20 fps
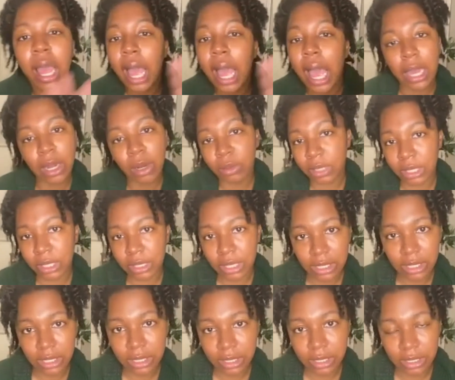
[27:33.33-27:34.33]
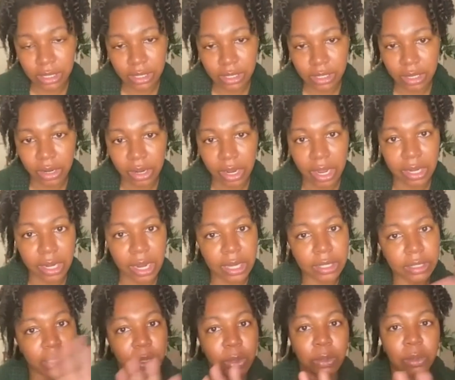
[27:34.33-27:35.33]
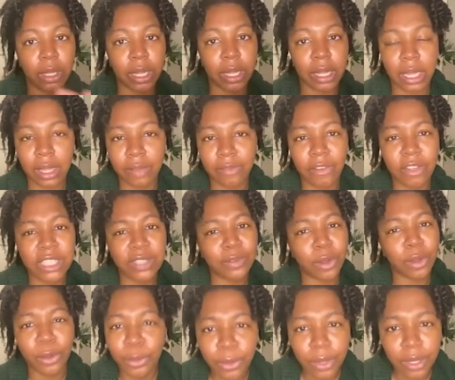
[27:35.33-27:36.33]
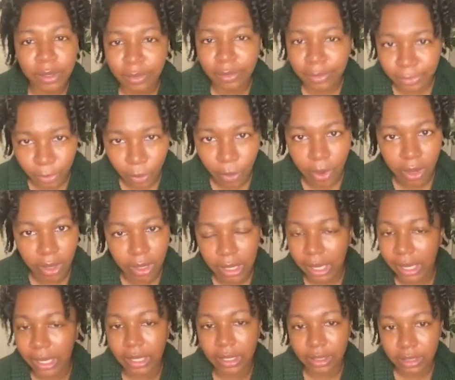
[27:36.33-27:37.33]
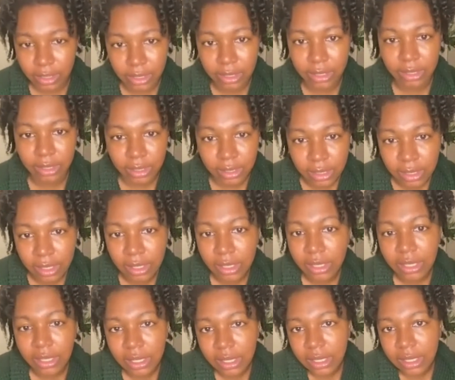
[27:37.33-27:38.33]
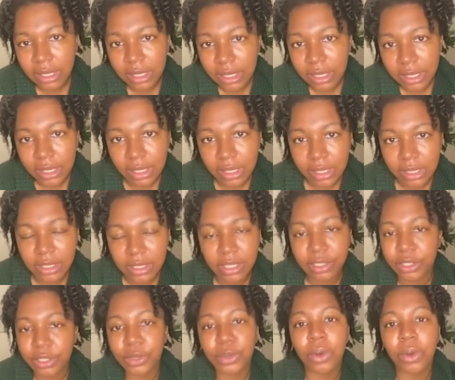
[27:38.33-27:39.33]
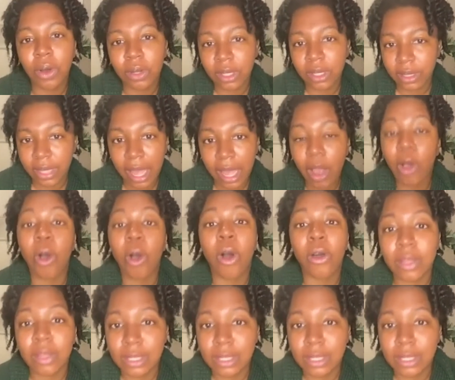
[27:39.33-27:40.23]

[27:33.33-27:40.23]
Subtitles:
I don't think that's necessary, and I don't like. First of all, who can afford like to do all of that all the